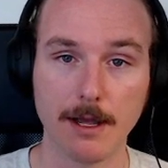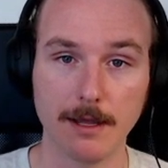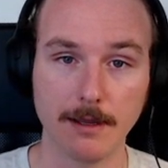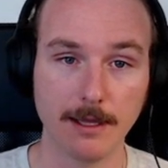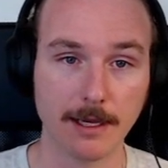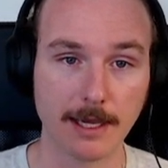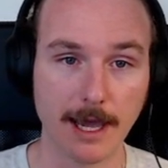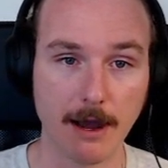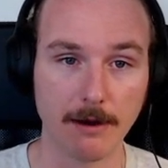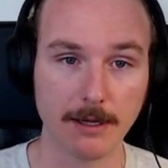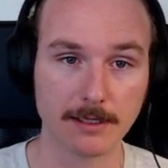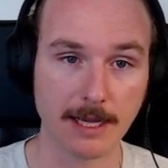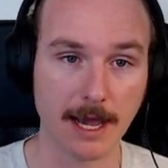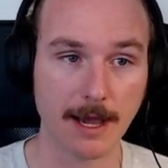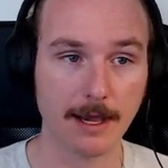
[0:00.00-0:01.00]
the account
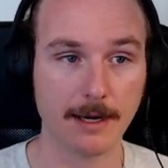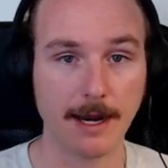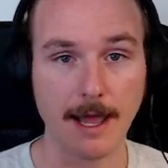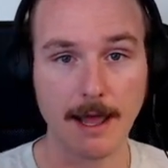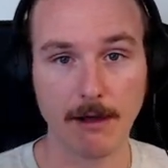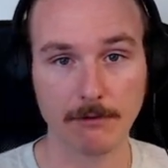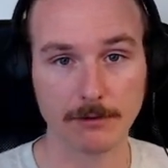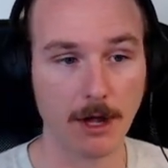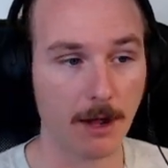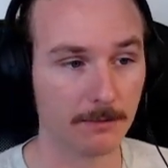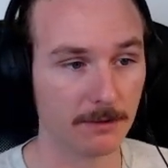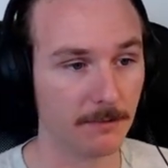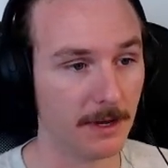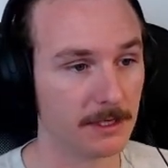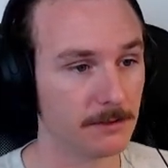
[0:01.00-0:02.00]
is at and how to
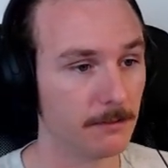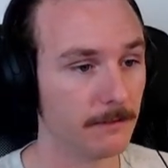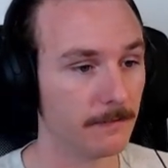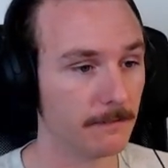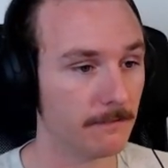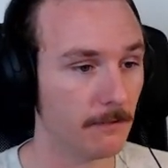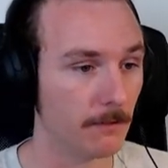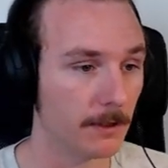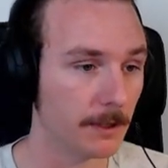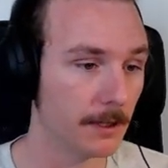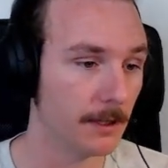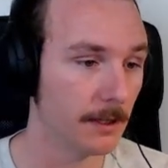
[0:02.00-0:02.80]
optimize it moving forward.